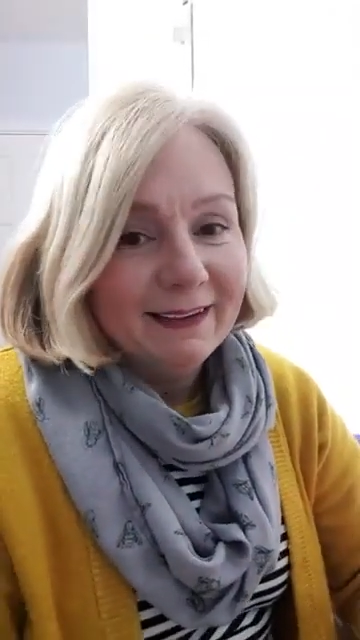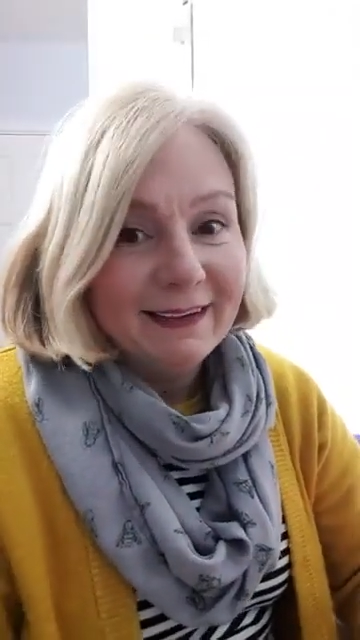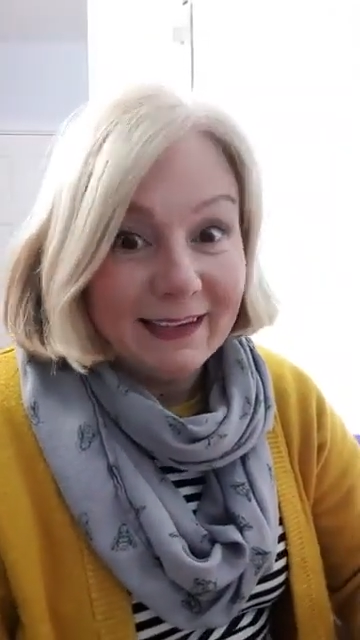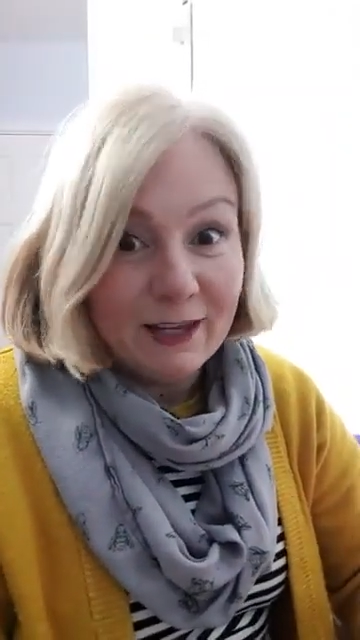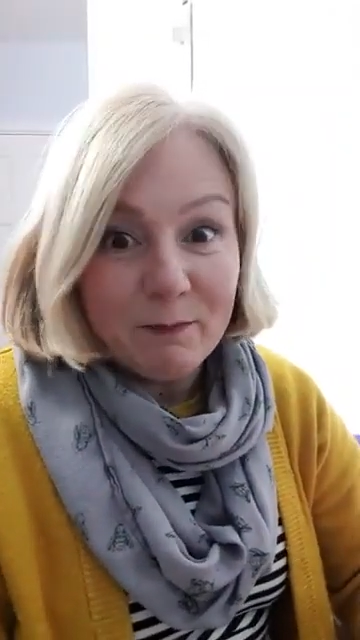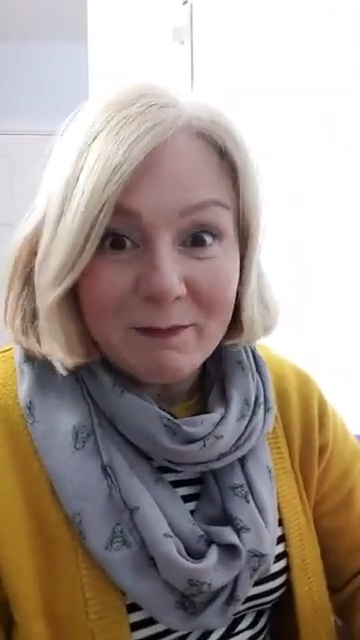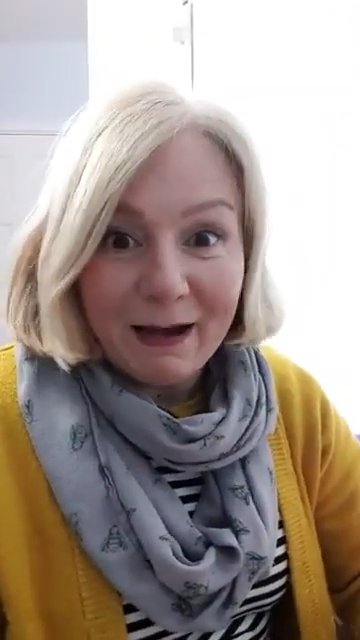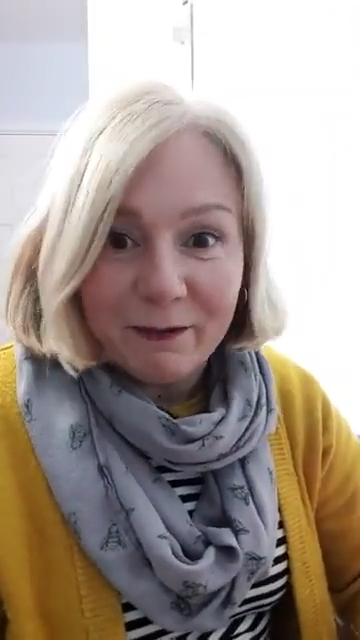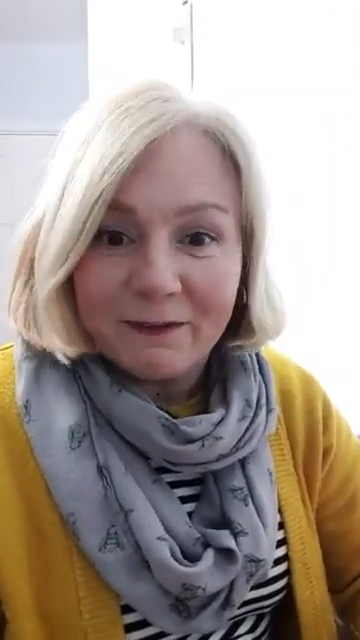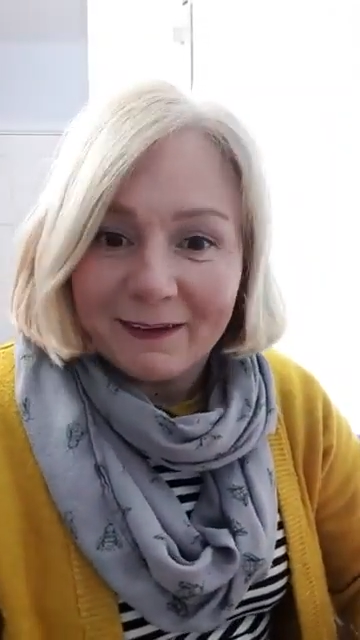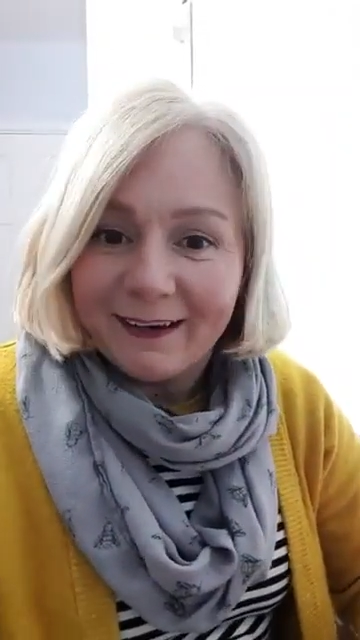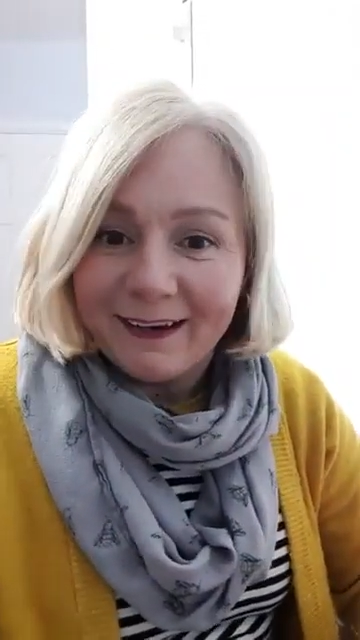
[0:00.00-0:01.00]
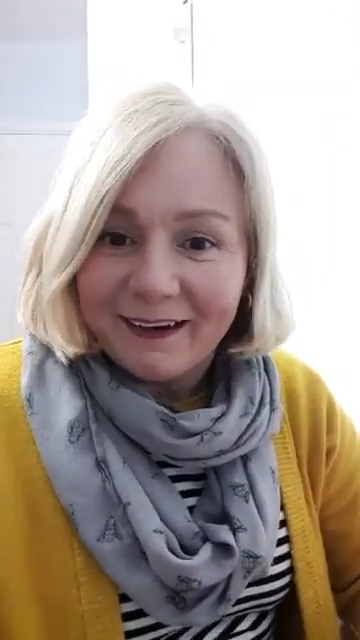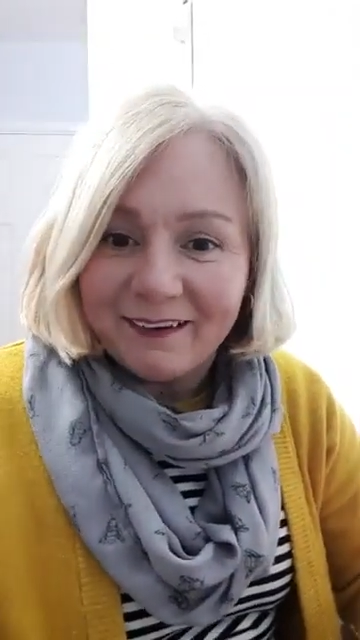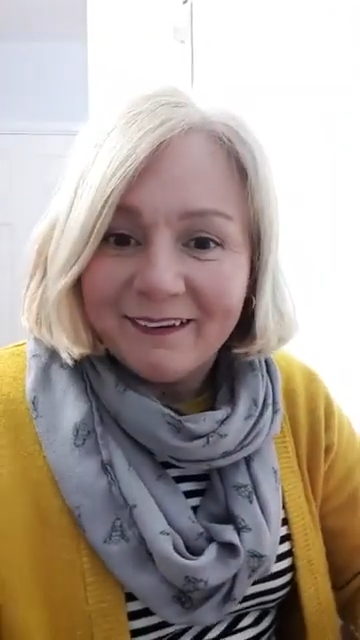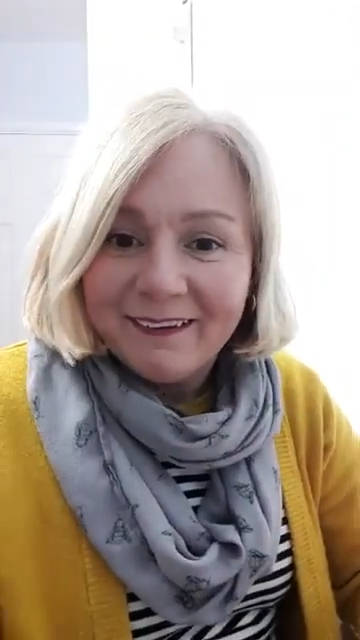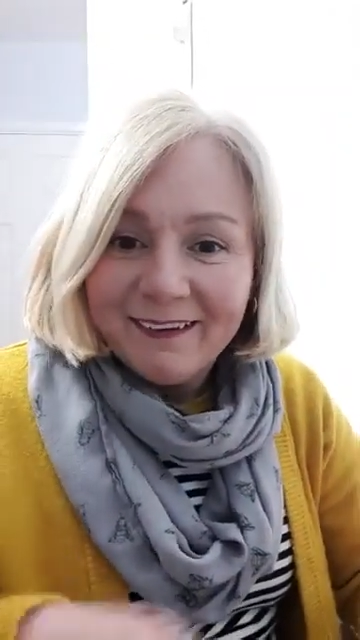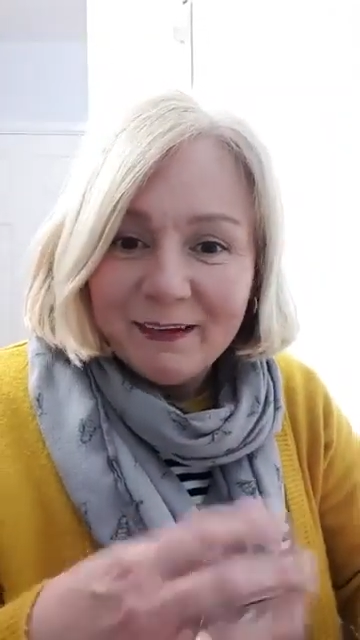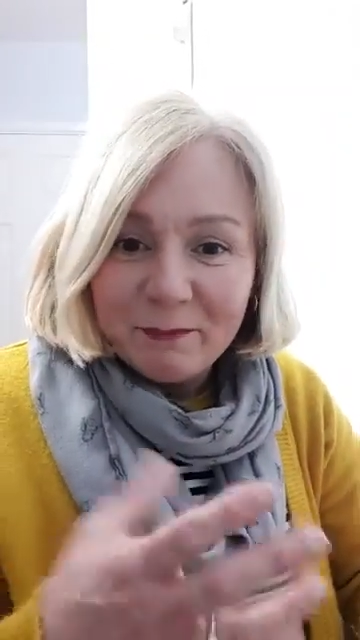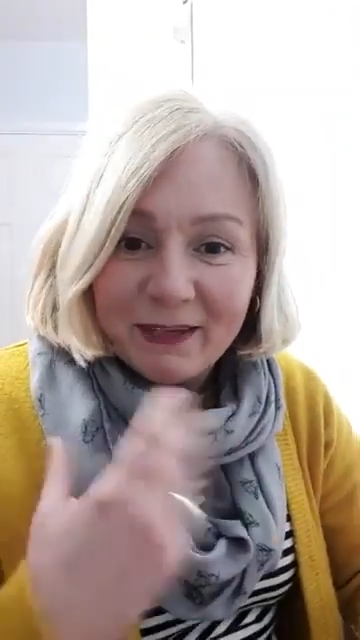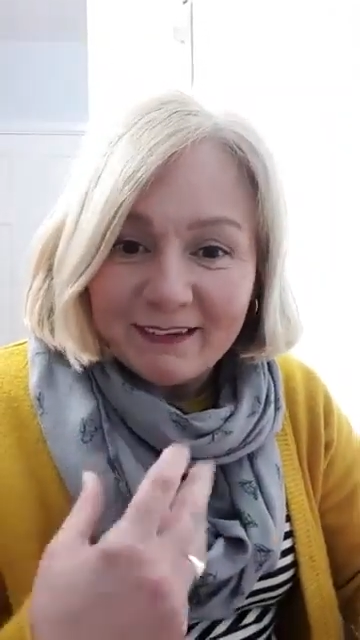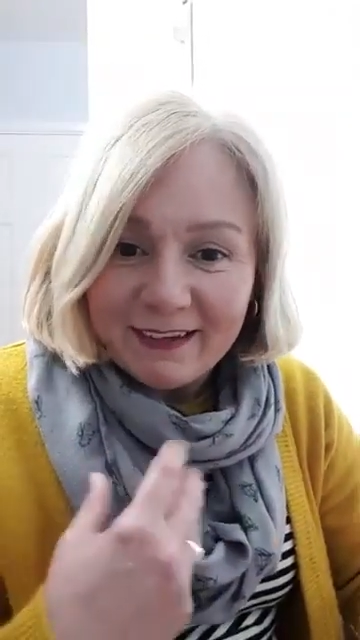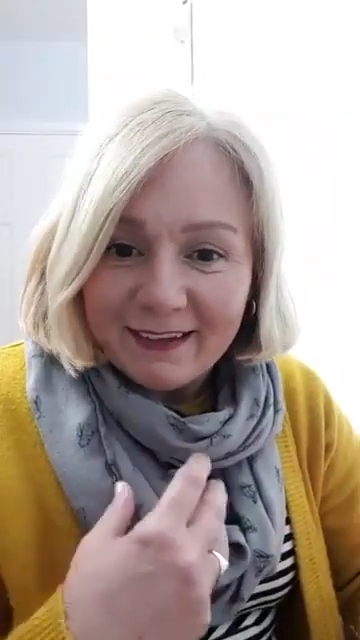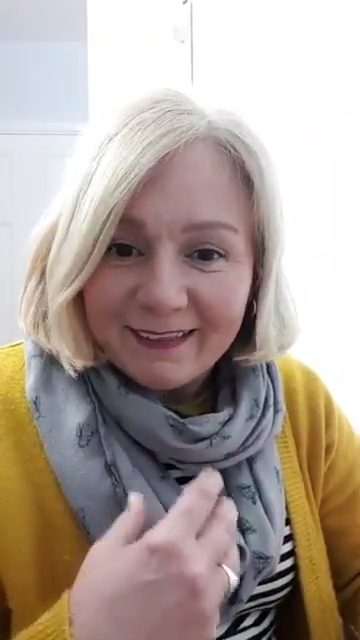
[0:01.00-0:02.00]
Get your mouth in gear. Put
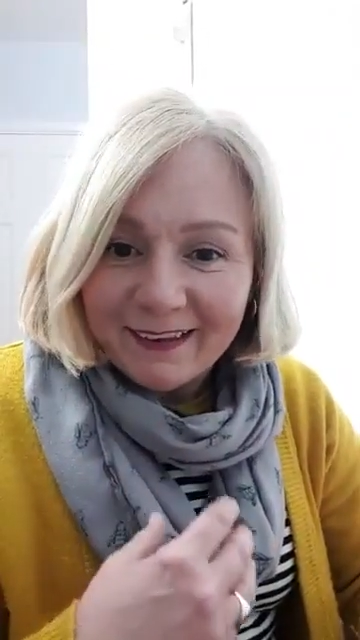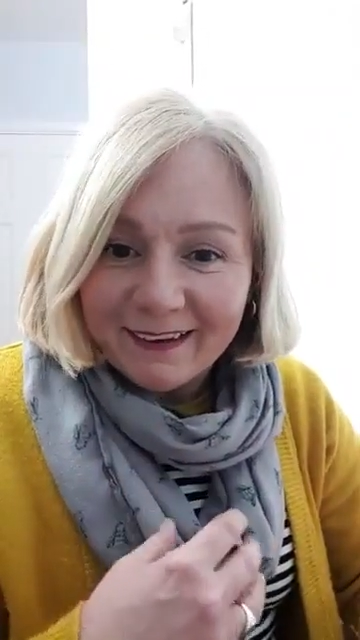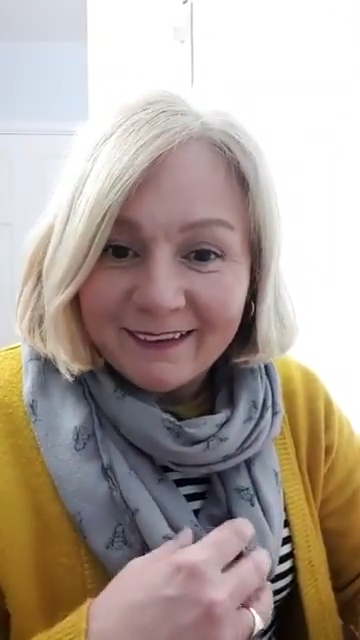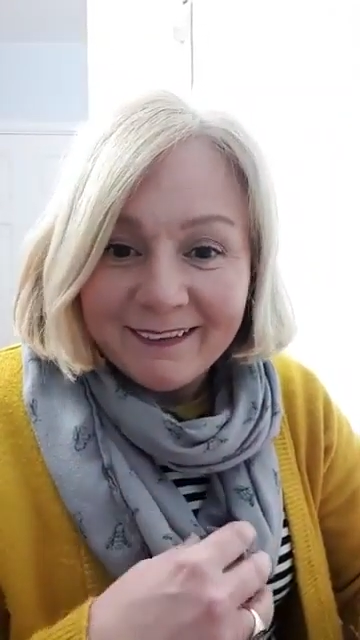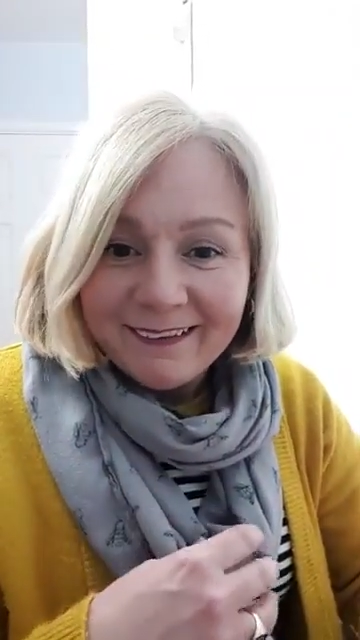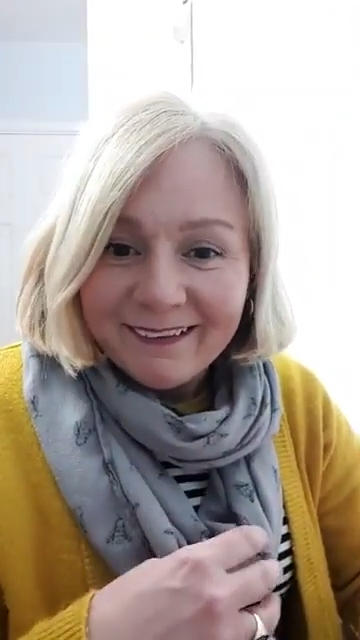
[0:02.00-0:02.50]
your teeth in.